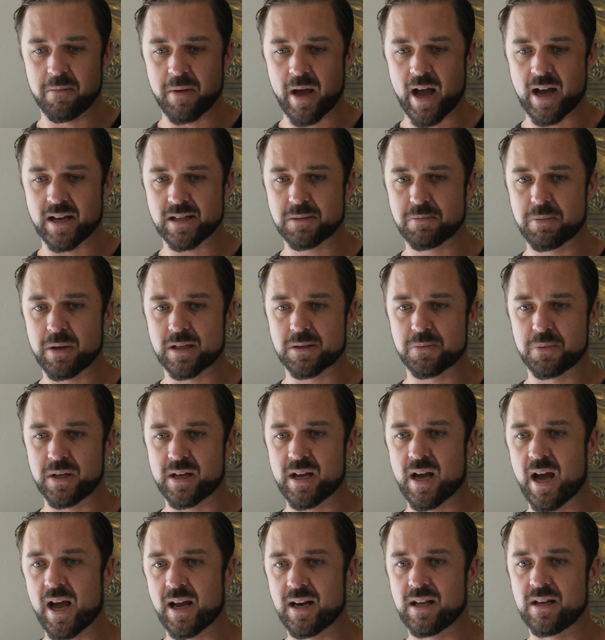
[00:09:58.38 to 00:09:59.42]
aspect, we
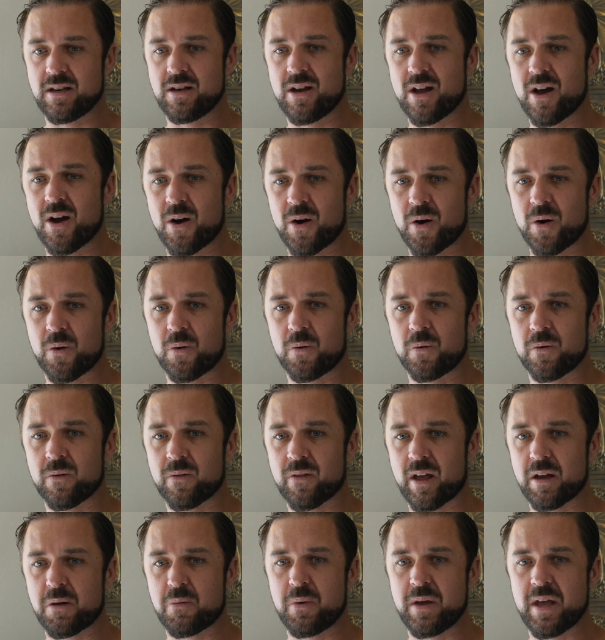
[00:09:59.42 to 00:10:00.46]
kind of know
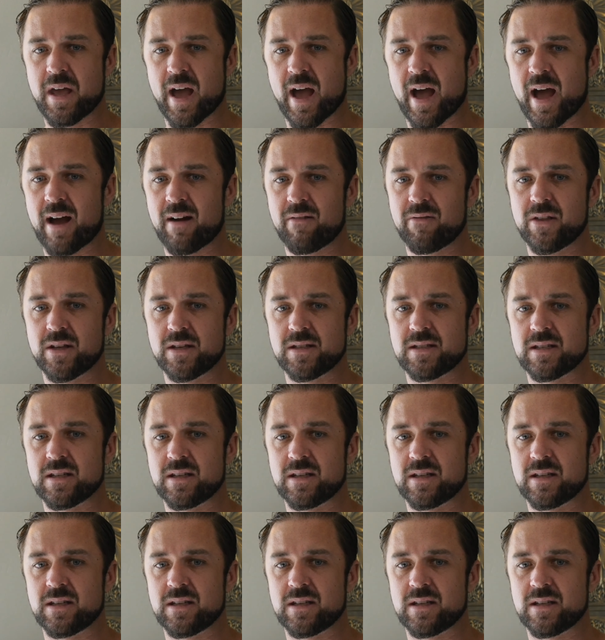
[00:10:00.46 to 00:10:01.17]
like we have this